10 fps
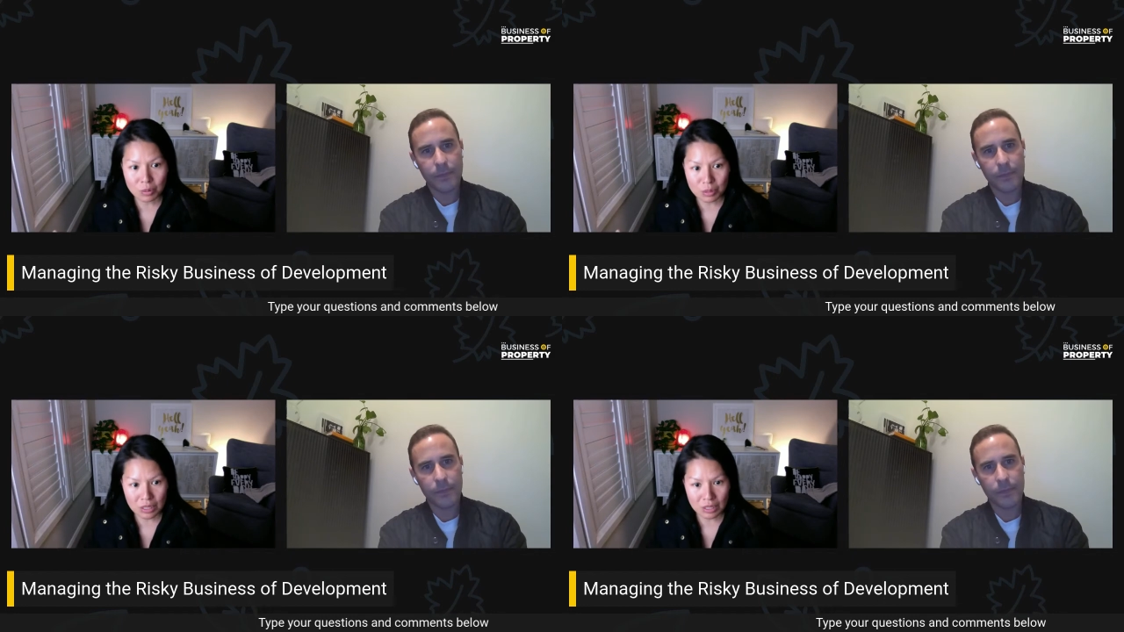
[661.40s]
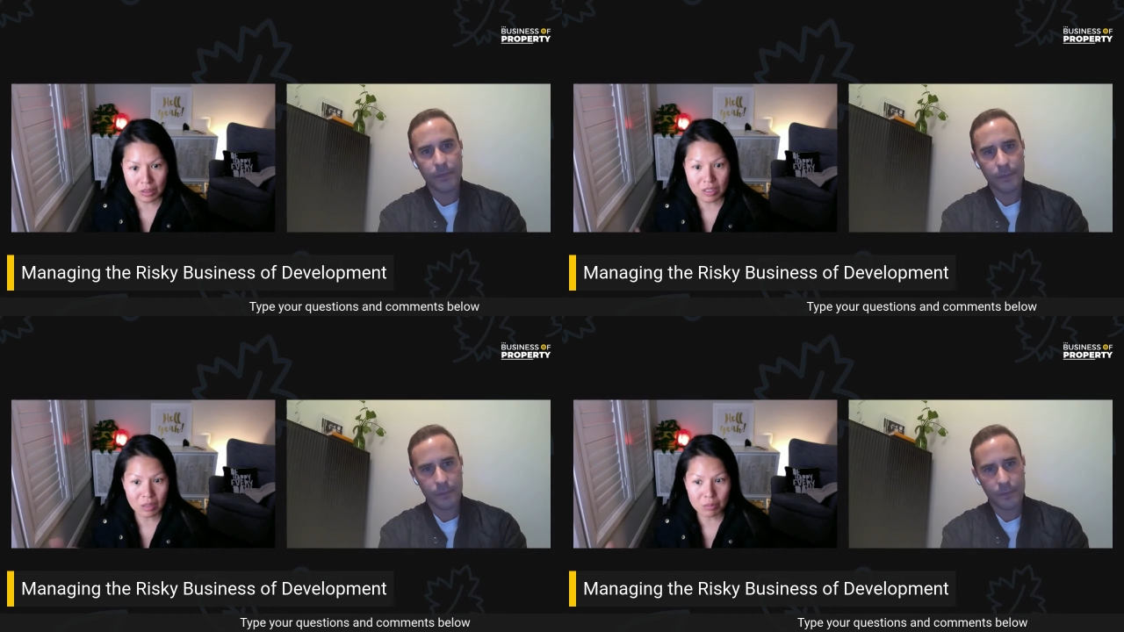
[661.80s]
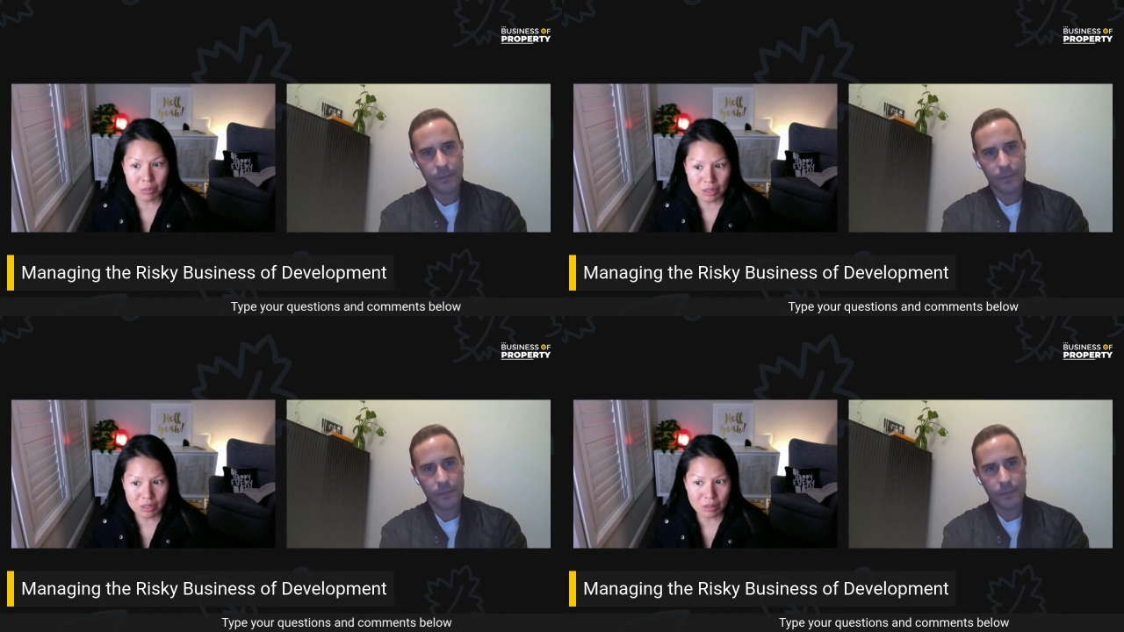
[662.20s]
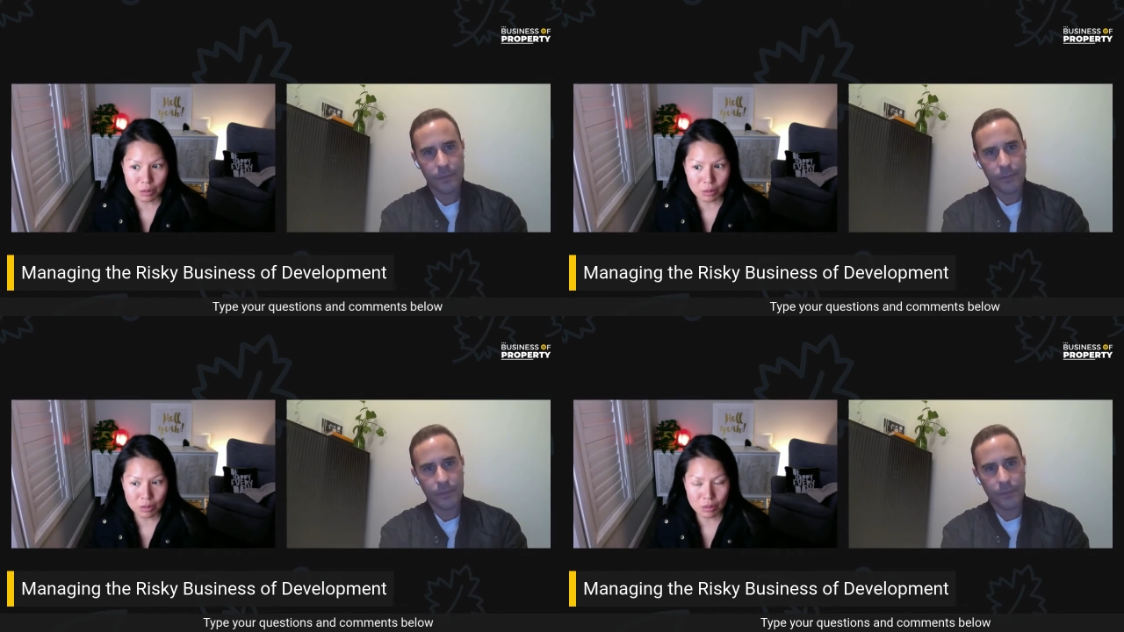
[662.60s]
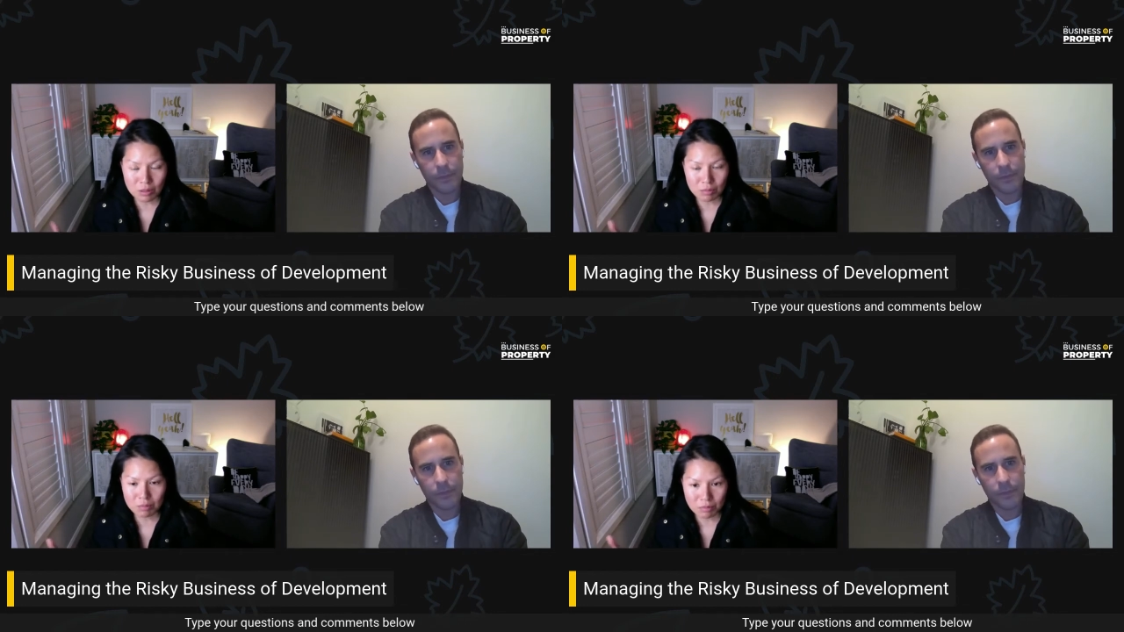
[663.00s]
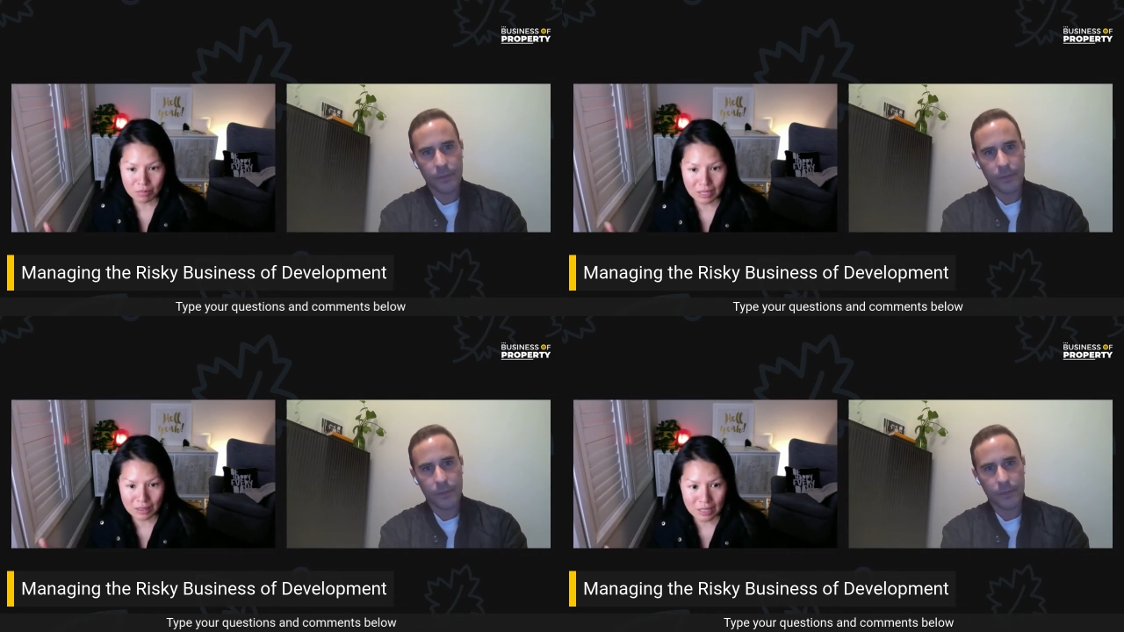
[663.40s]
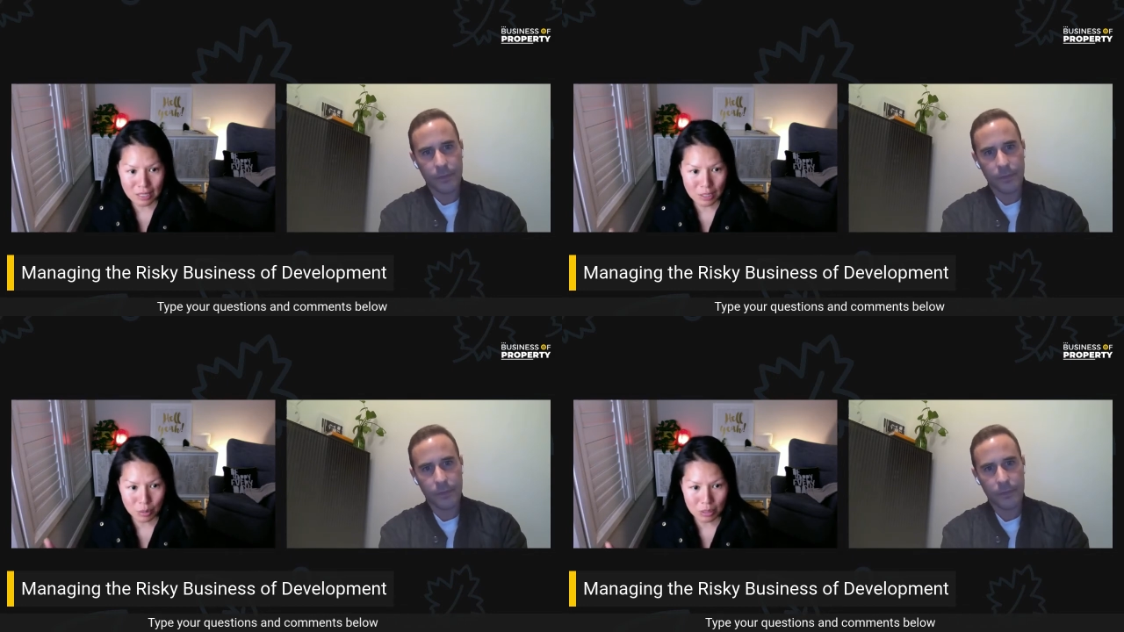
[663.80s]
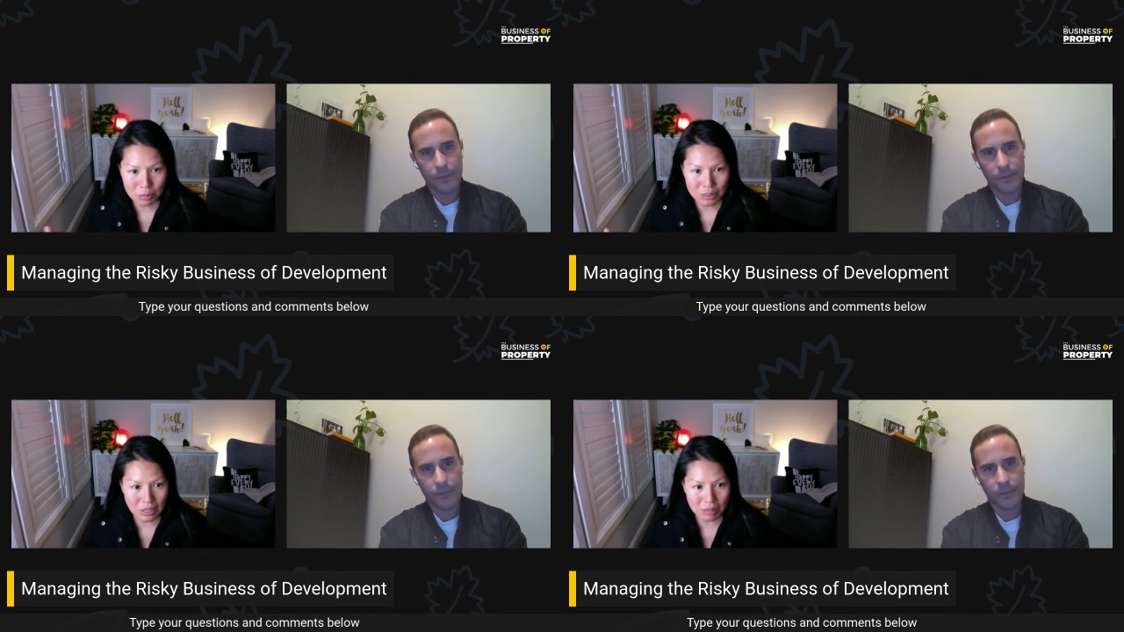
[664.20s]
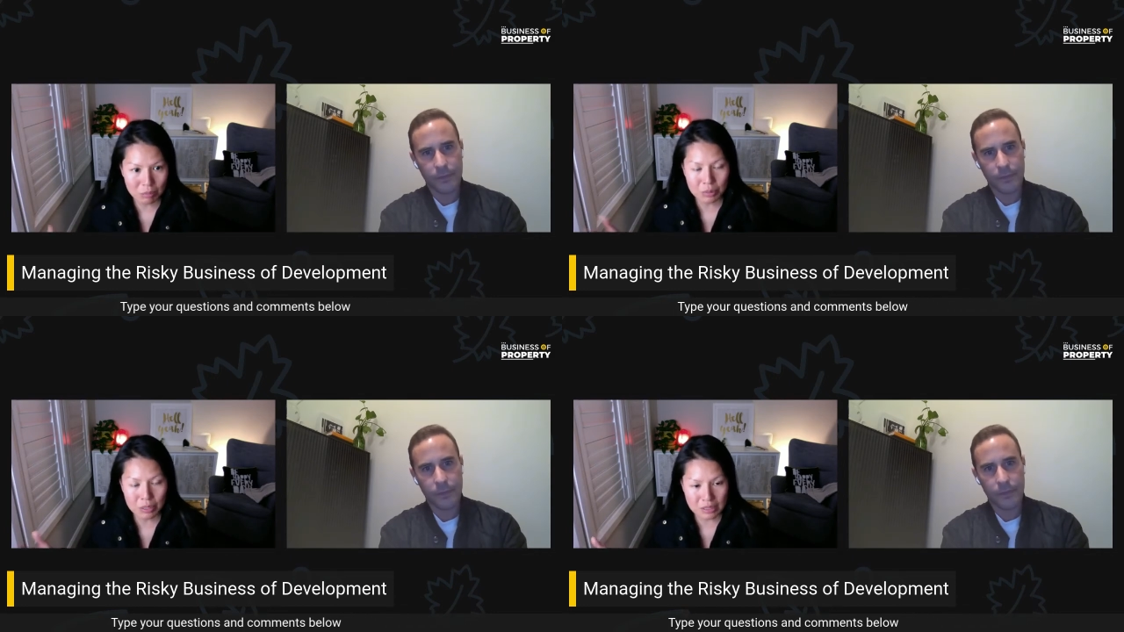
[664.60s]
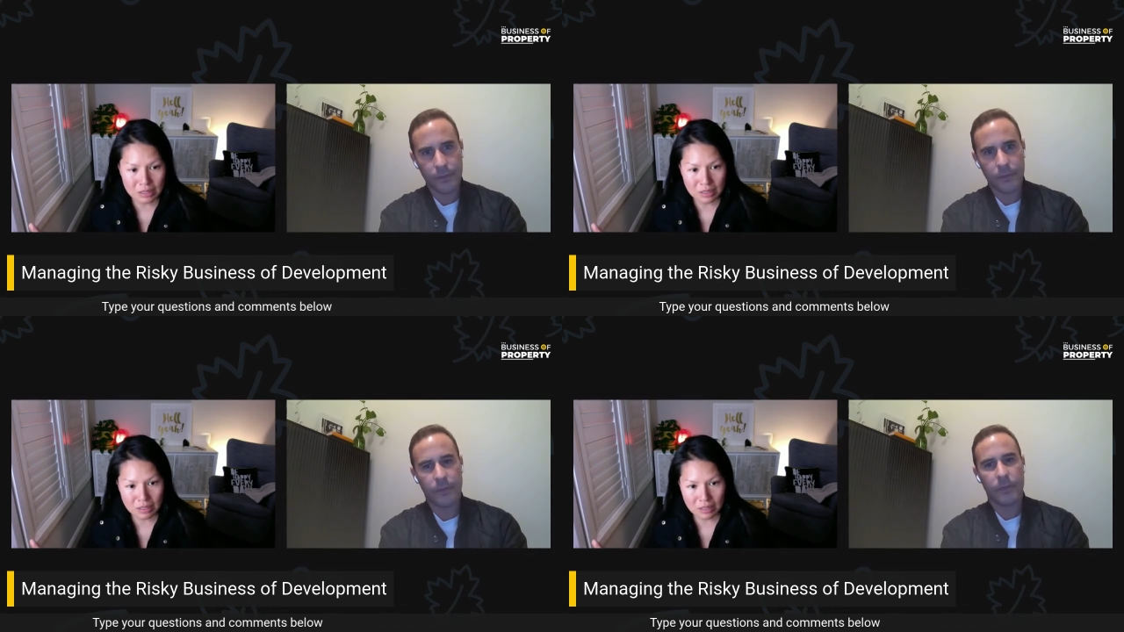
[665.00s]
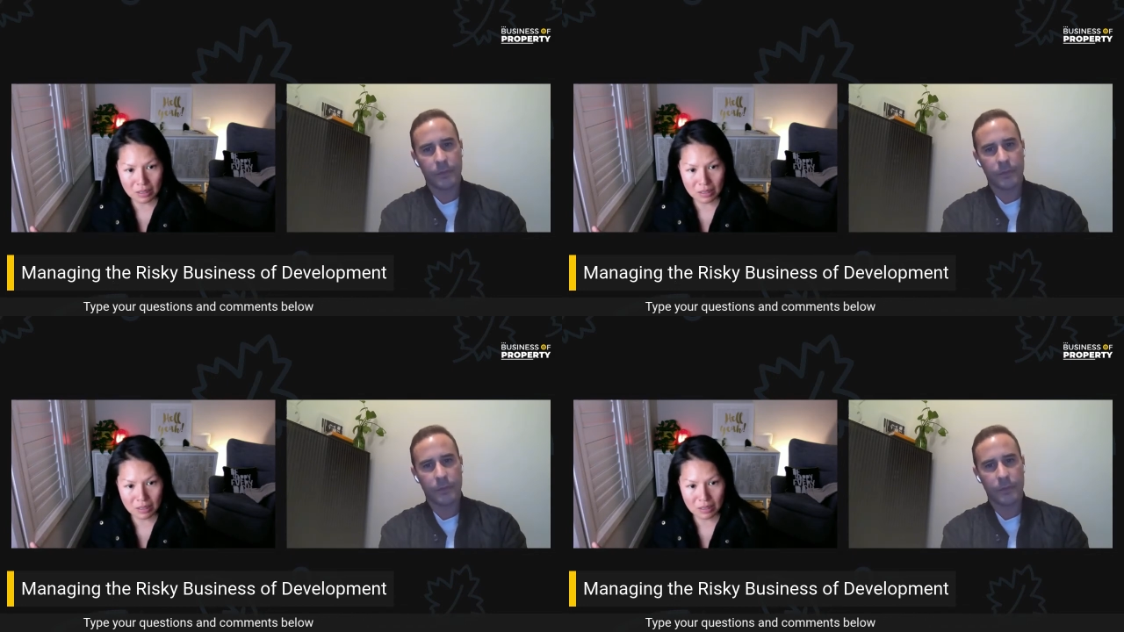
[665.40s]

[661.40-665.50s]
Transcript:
Speaker 1: work? Are those numbers still at least 20% plus,